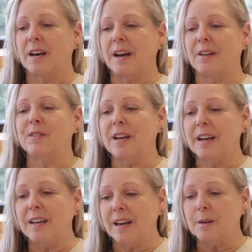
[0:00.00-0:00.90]
I've
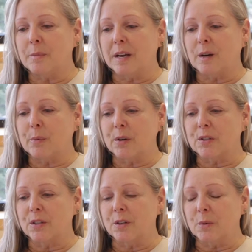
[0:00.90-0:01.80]
not yet met a
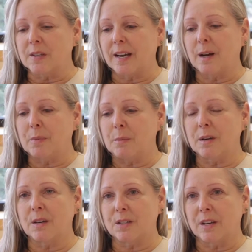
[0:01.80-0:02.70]
person who was happy
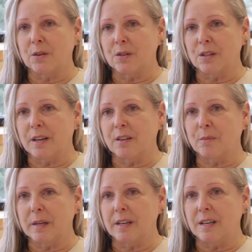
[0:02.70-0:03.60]
because they earned a lot
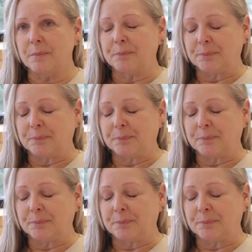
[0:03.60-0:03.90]
of money.